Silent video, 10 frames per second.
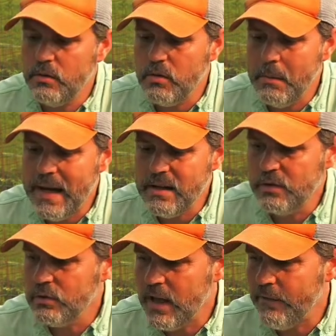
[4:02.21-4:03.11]

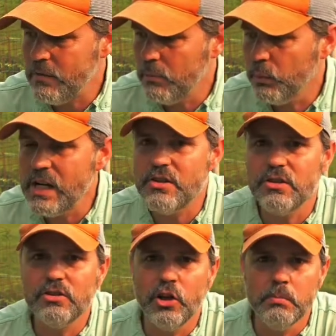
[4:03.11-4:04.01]
Tomatoes have to reach a
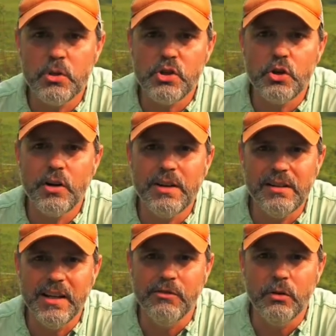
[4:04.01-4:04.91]
certain maturity
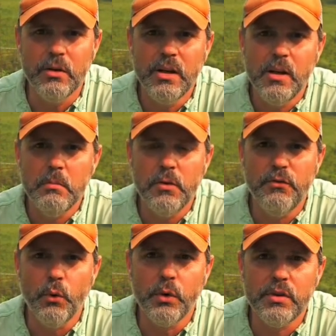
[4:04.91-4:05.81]
level
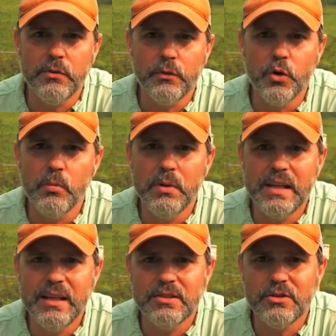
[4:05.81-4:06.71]
before the fruit
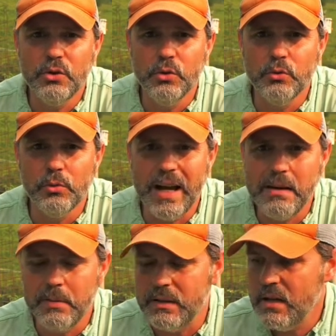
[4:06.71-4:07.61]
begins to
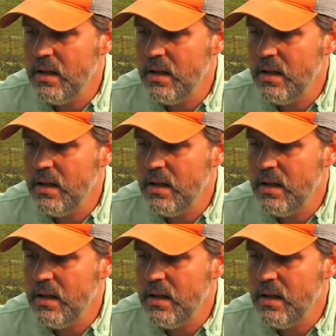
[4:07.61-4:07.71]
ripen.